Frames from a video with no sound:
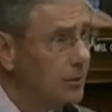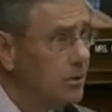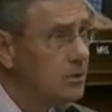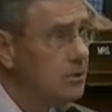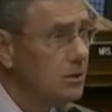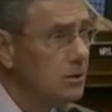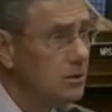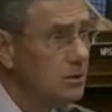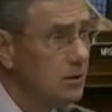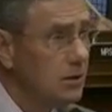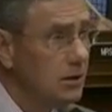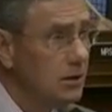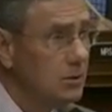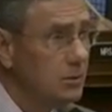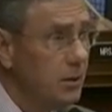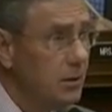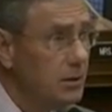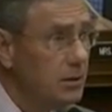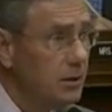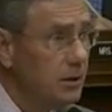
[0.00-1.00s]
business that
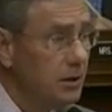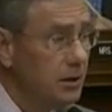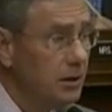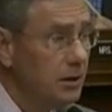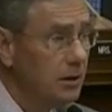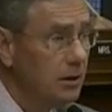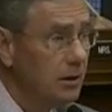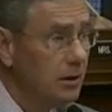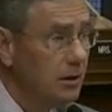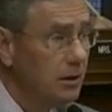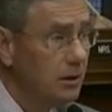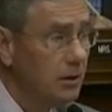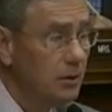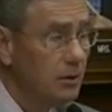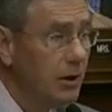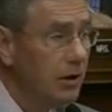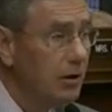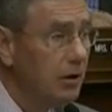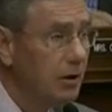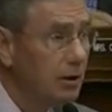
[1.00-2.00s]
is basically
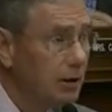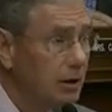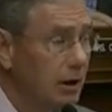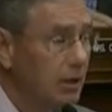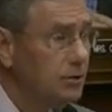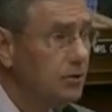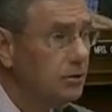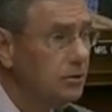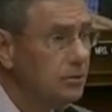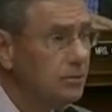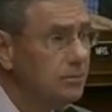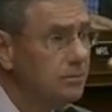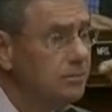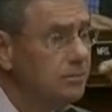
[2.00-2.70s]
American in nature?